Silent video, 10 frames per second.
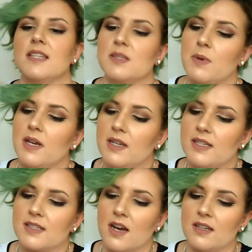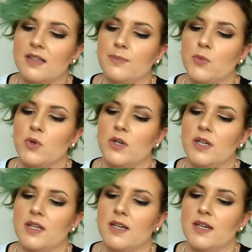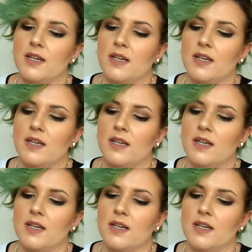This one is kind of more,